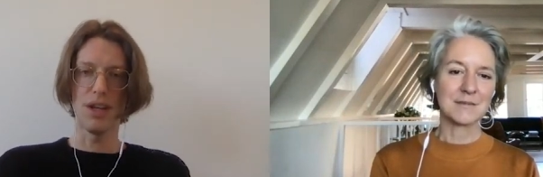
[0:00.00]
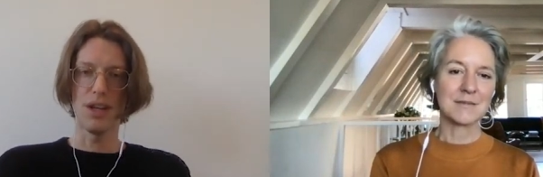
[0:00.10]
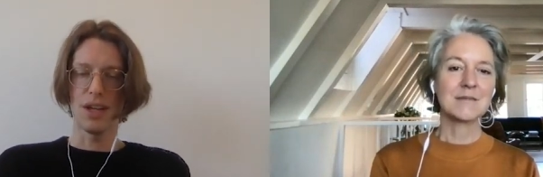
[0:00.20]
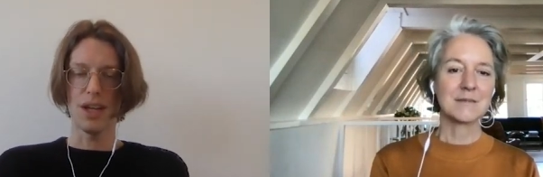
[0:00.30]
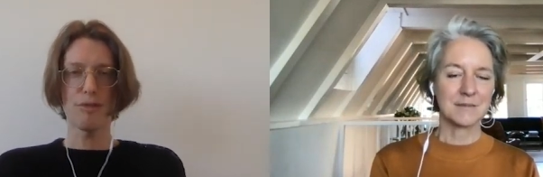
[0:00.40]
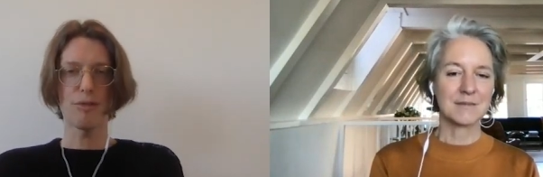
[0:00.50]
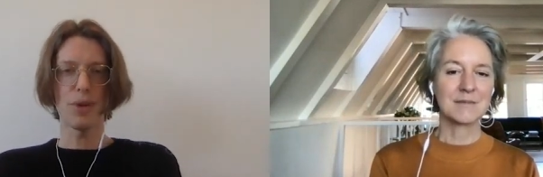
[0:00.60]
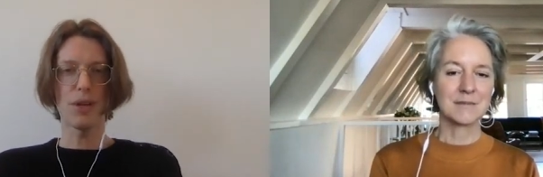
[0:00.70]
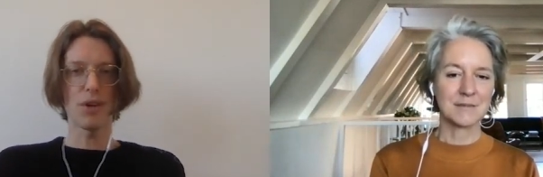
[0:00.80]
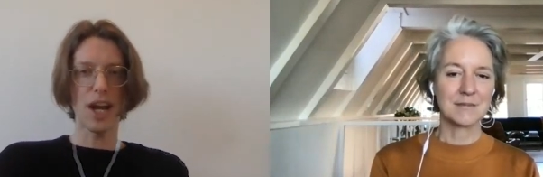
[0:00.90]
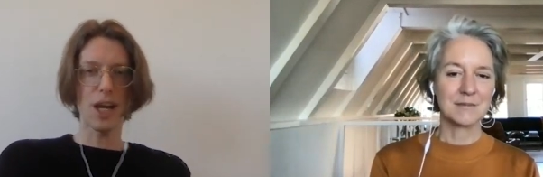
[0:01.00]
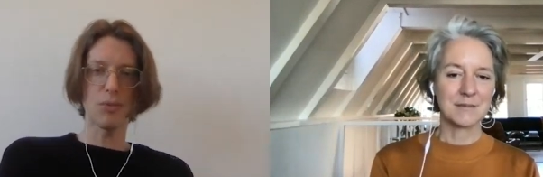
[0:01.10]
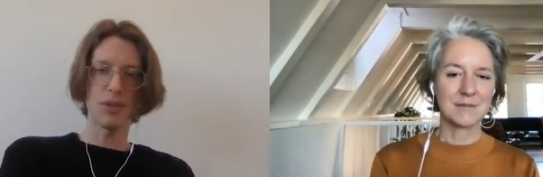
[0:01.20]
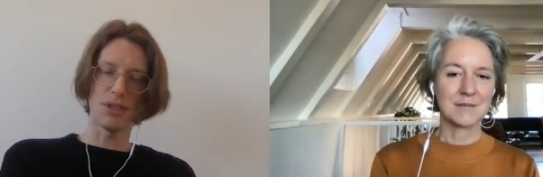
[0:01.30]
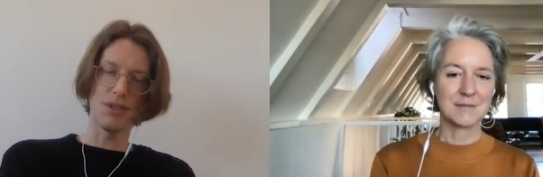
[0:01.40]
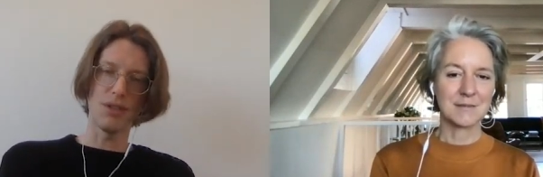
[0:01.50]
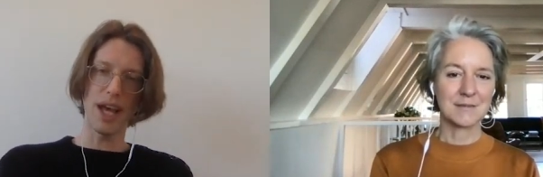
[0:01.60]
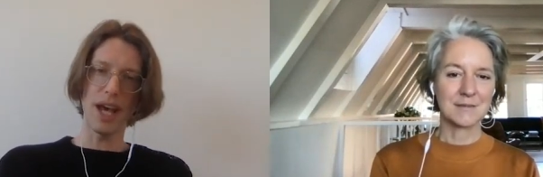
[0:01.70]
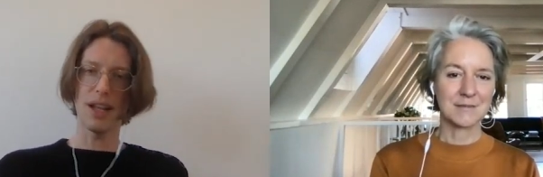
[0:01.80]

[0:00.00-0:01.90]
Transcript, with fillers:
Speaker 1: If we were able to do that,